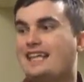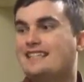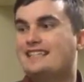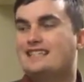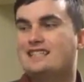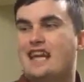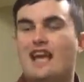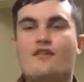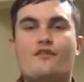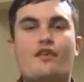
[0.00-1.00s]
They just,
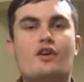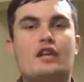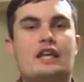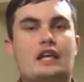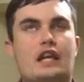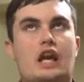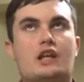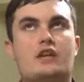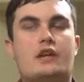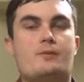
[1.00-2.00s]
it felt like a
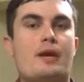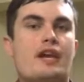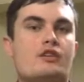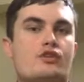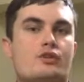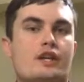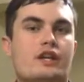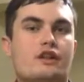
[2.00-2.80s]
lot of pandering